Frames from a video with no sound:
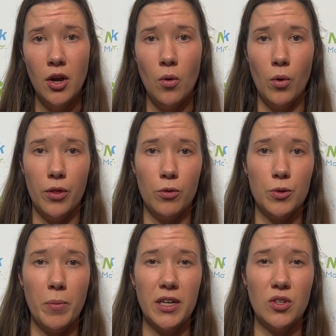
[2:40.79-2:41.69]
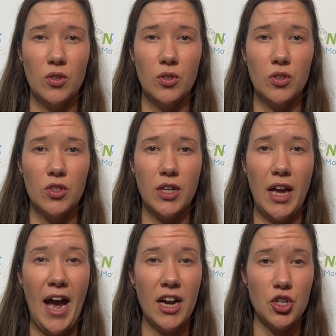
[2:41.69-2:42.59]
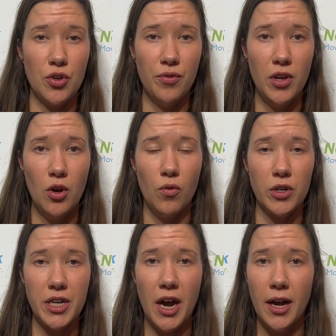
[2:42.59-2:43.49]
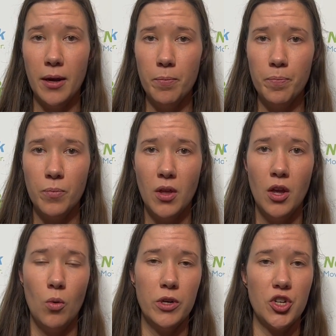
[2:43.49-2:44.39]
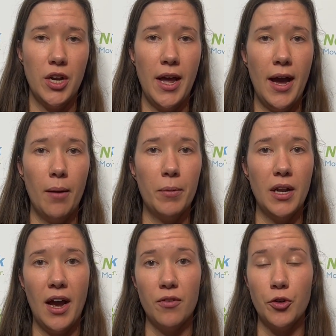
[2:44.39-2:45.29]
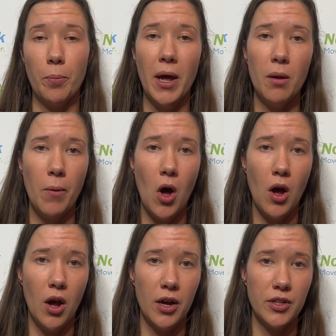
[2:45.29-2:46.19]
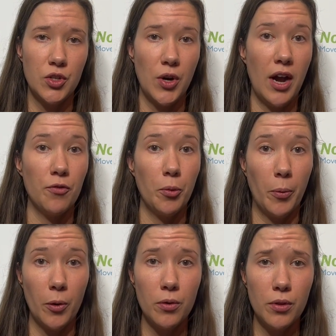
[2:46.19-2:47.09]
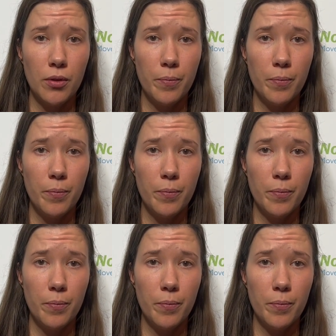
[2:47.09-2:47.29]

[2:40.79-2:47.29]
or those muscles atrophy over time, which can happen after menopause or after birth.